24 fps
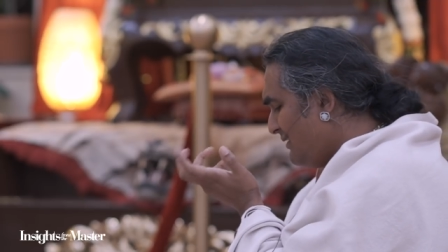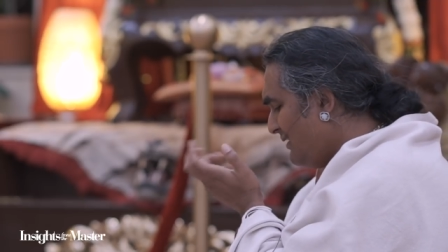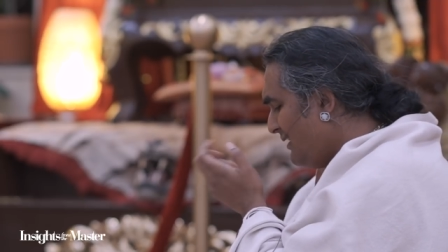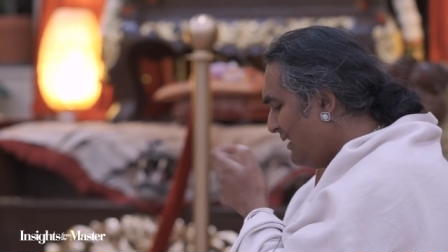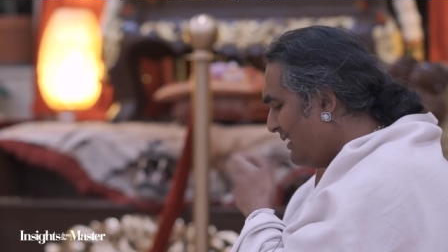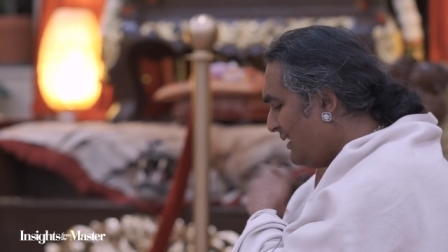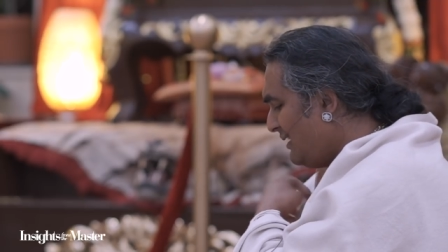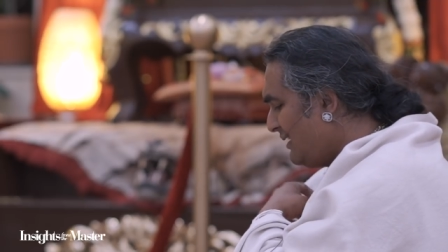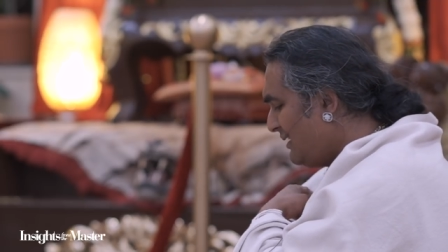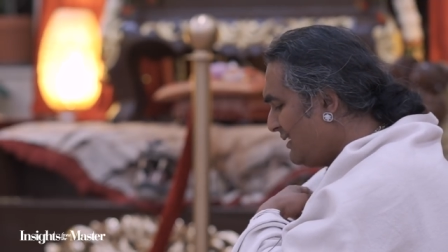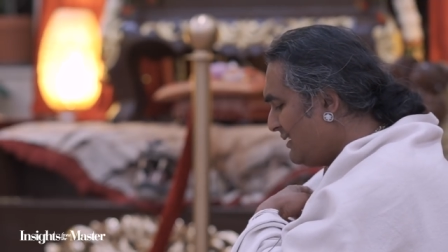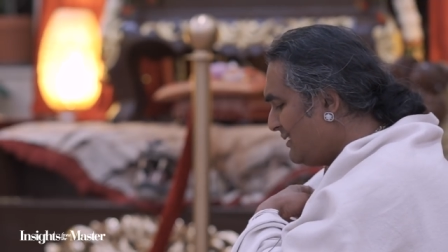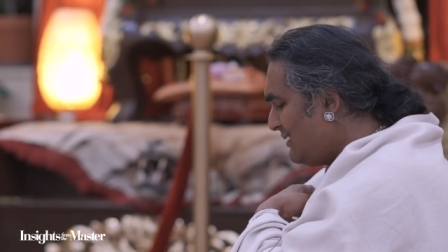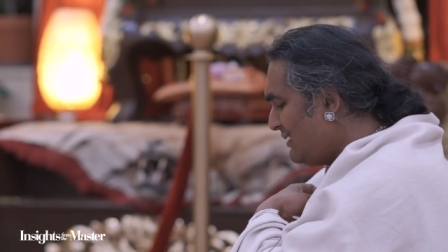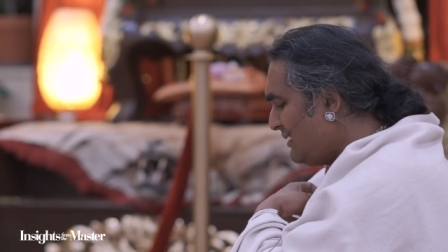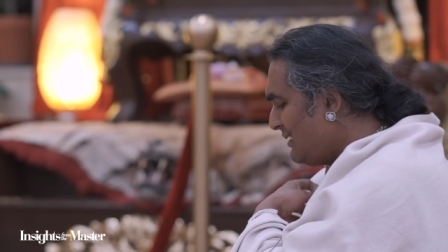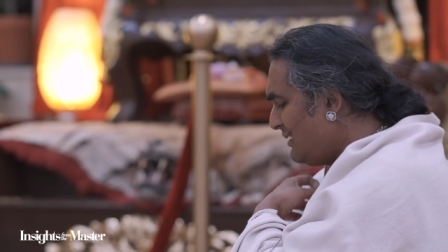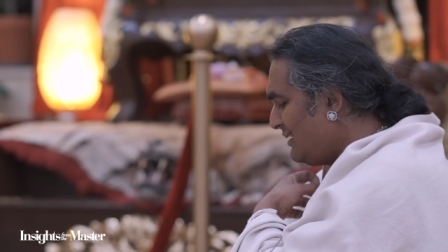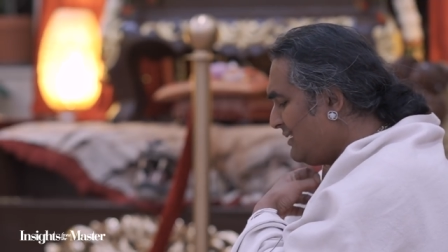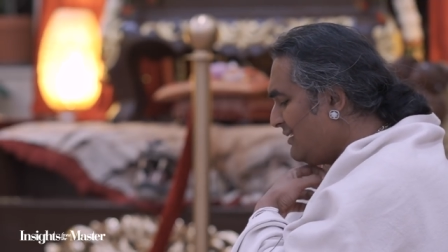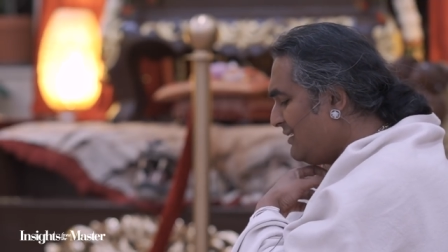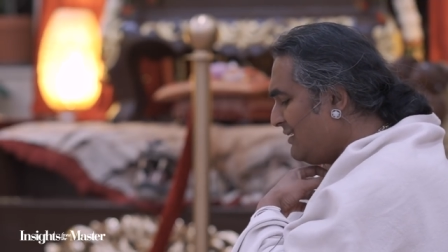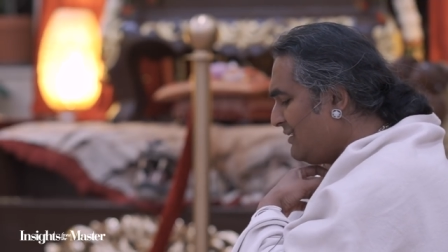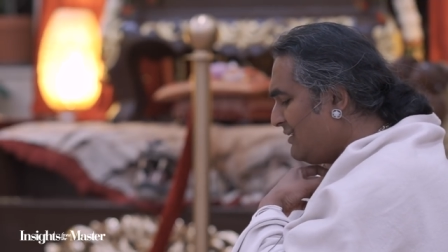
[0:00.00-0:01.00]
their
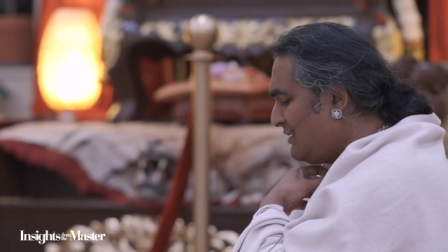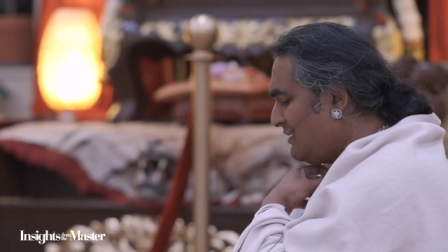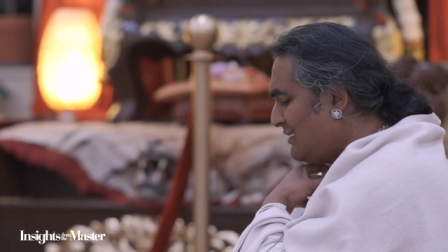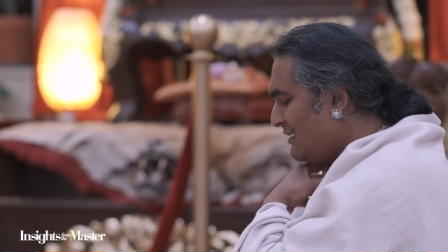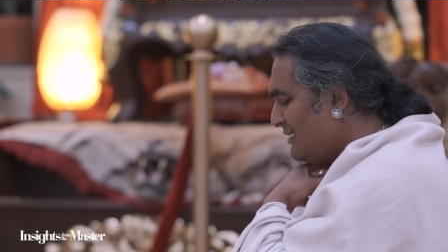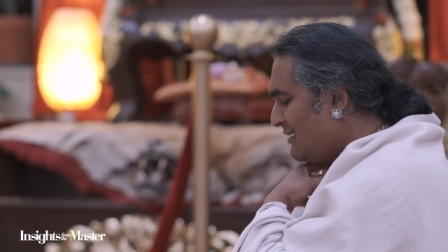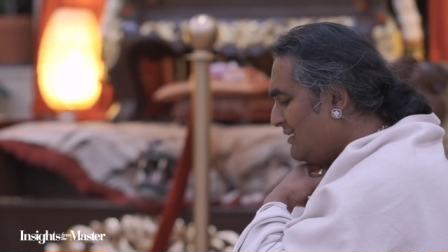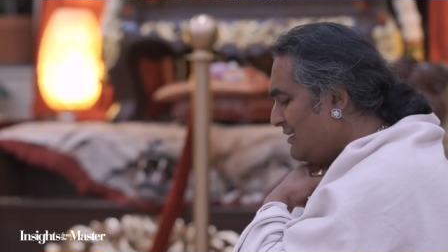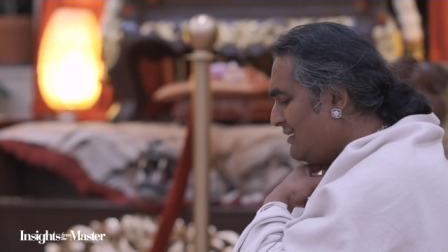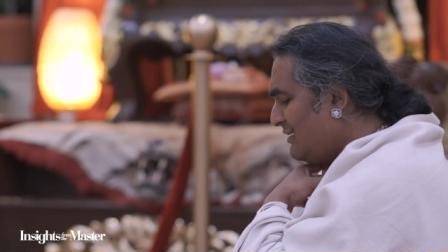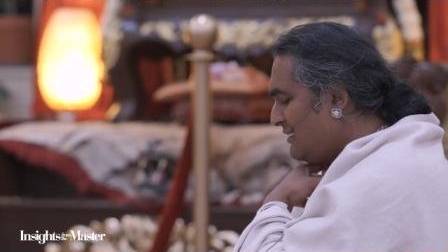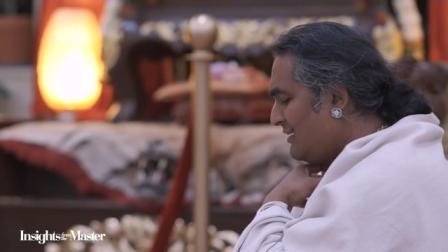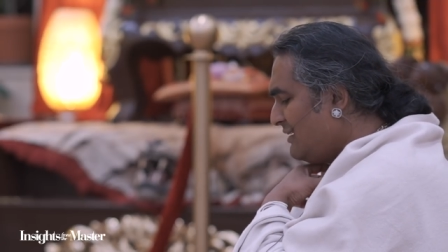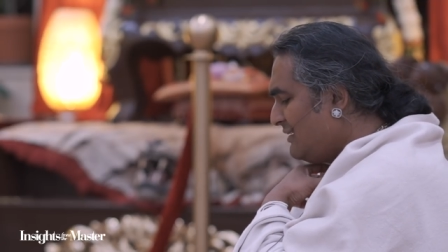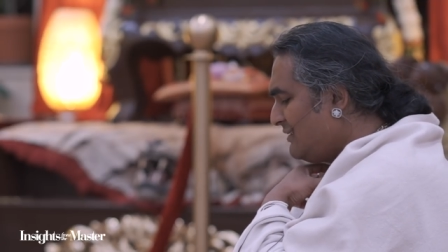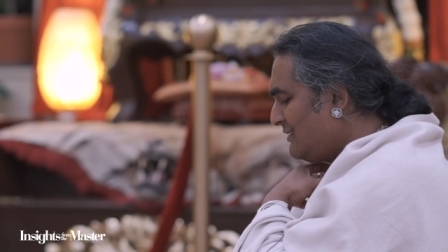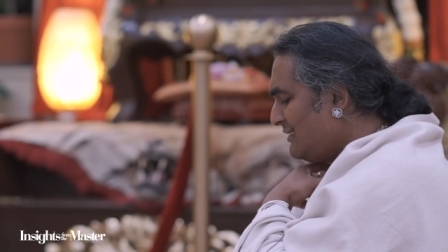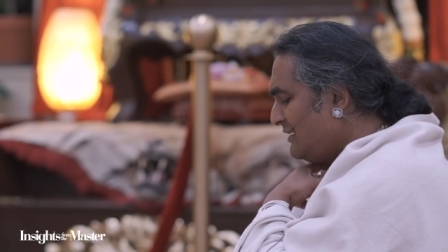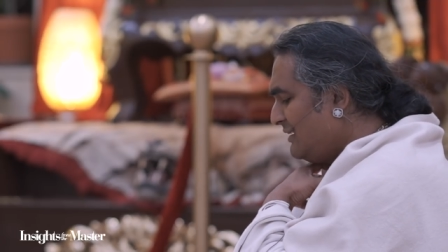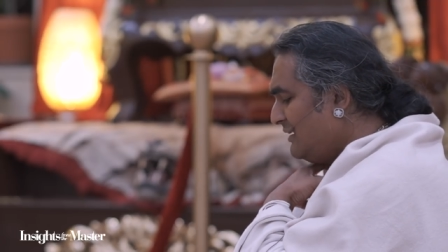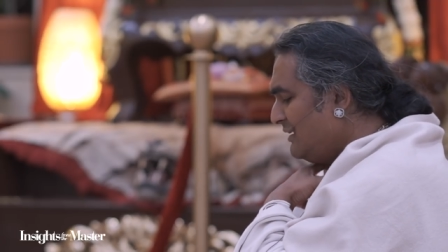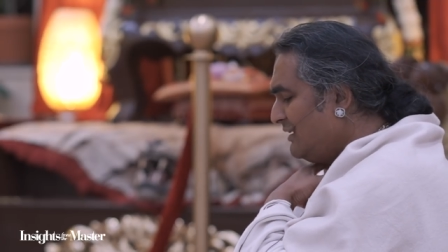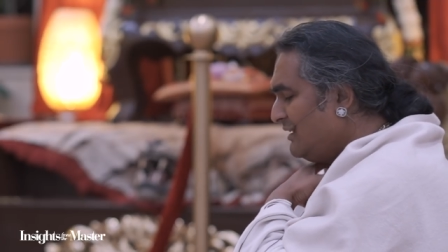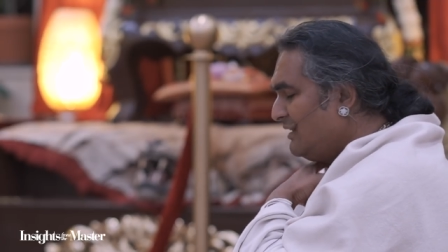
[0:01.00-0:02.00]
their their how to
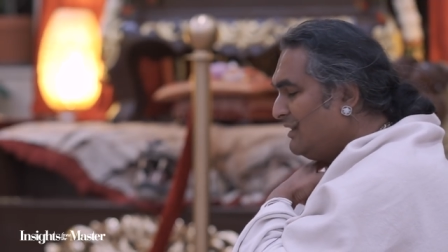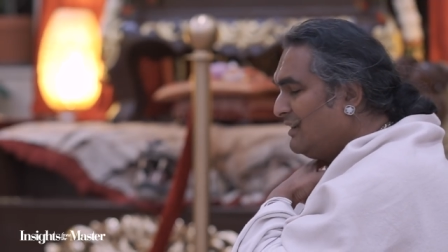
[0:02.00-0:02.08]
say